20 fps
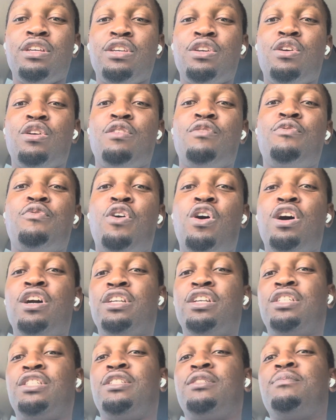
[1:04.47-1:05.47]
your
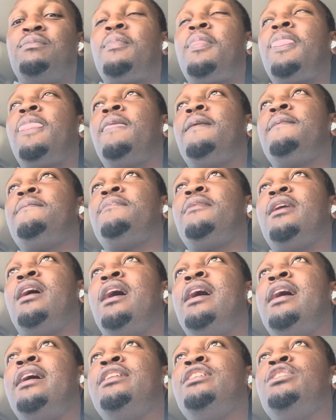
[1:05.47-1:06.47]
voice.
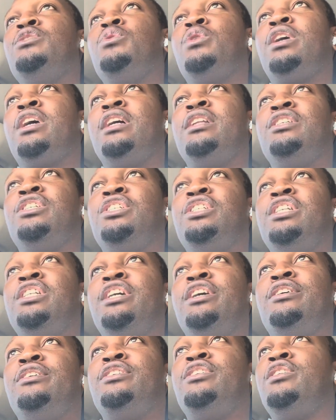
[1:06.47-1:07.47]
And you can
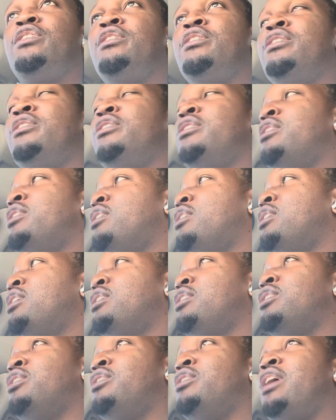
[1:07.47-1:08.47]
share your
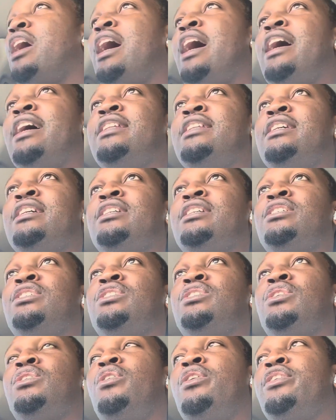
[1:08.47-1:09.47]

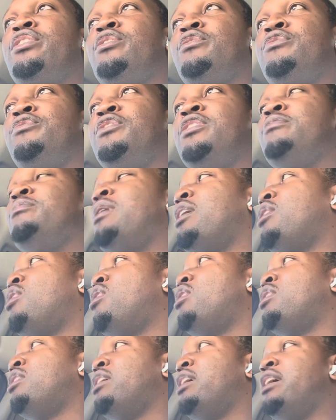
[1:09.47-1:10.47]
ideas or your feedback
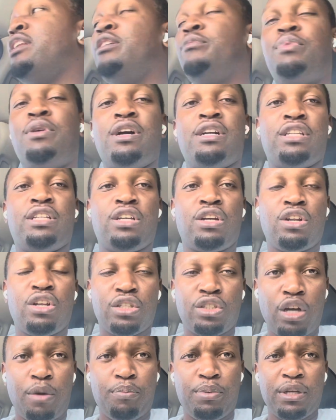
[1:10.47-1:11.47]
on any particular
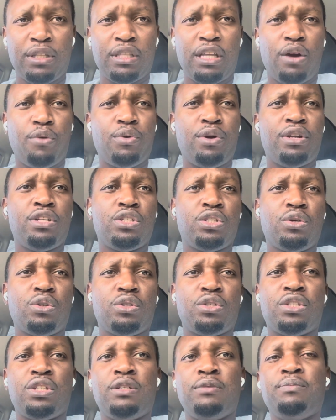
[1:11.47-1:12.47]
topic that we're
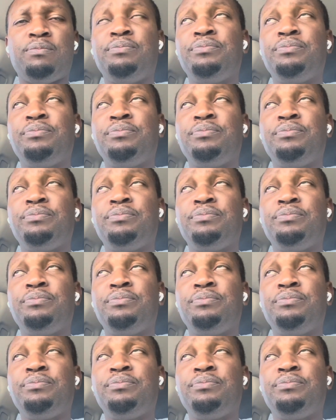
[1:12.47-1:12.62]
discussing.